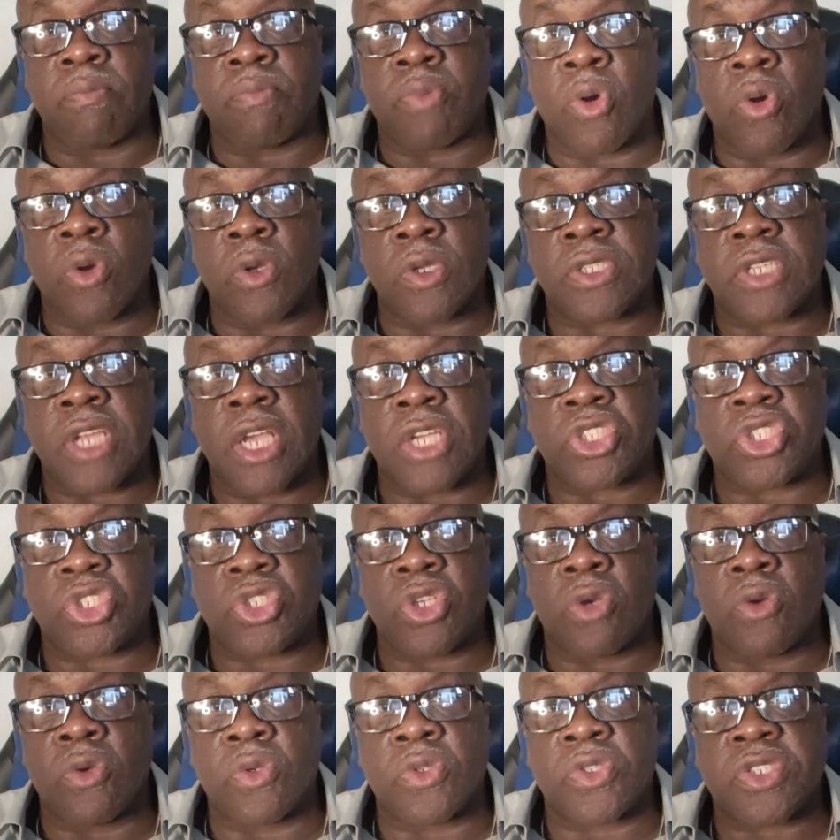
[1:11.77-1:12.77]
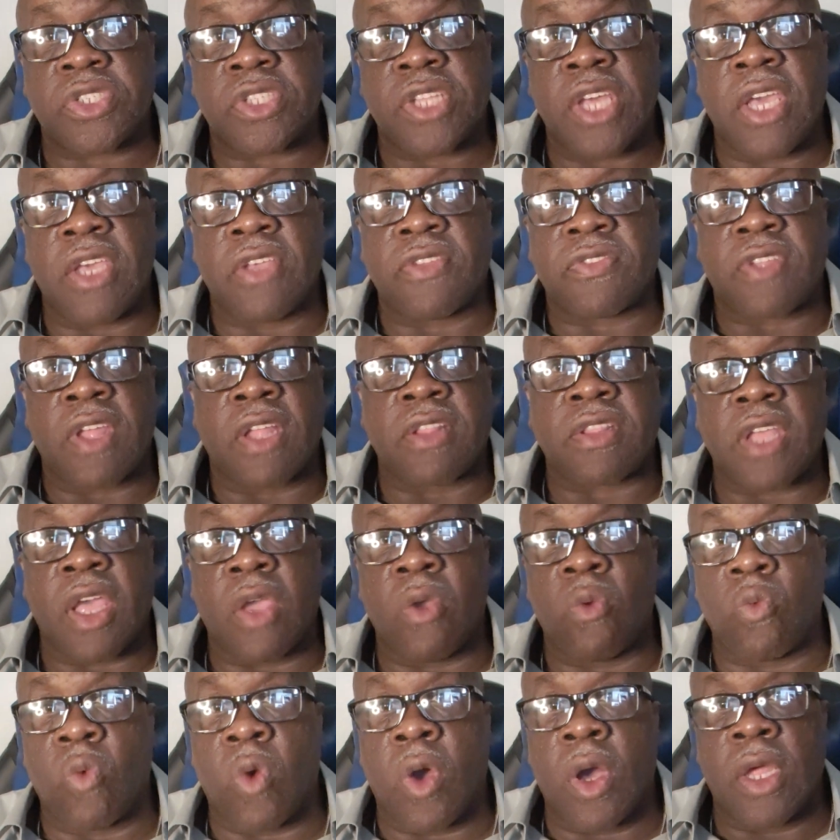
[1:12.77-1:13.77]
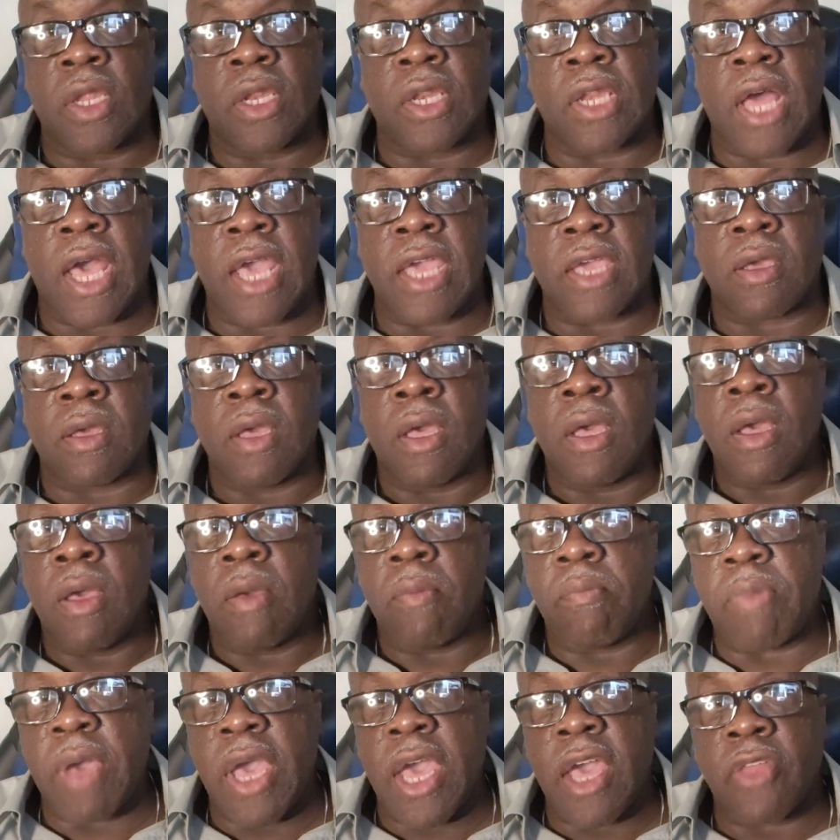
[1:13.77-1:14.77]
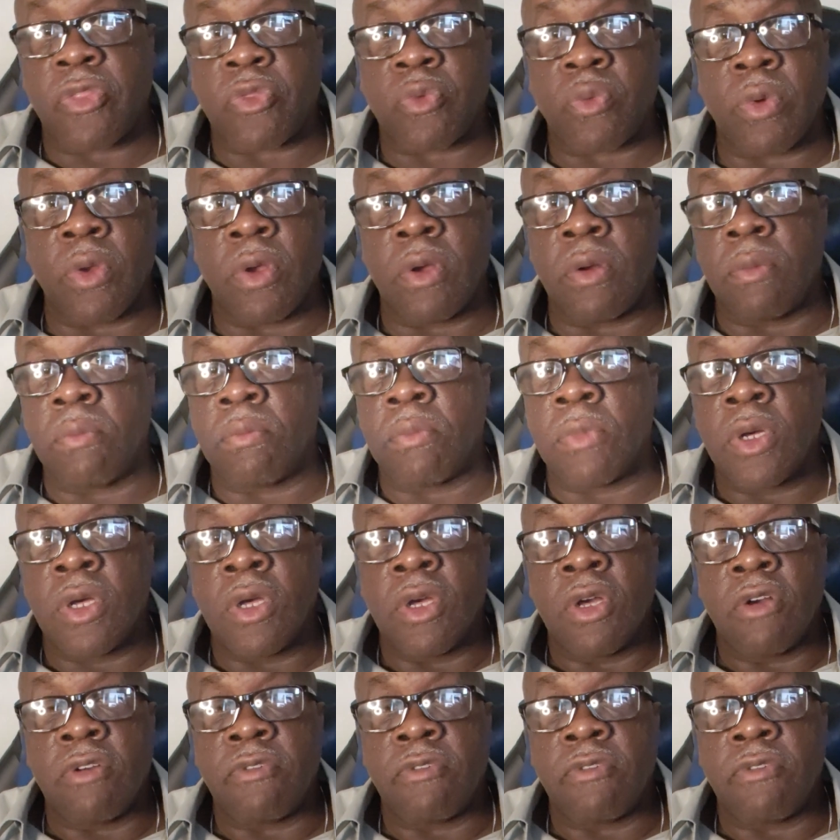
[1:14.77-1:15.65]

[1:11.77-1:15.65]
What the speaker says: board that shows things that they want, like bathroom,